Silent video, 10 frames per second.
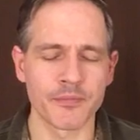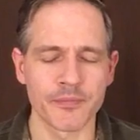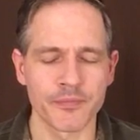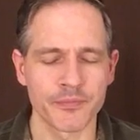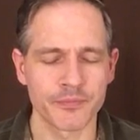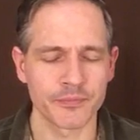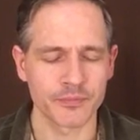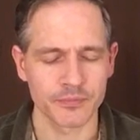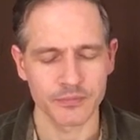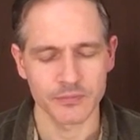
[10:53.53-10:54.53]

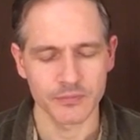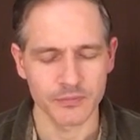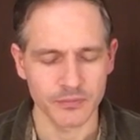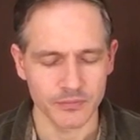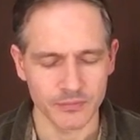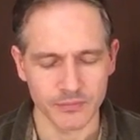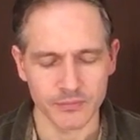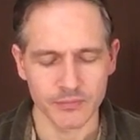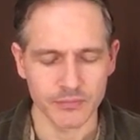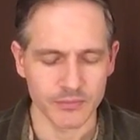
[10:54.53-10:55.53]

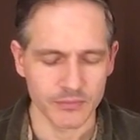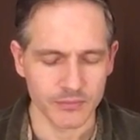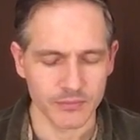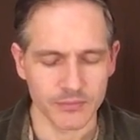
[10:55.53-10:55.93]
(silence)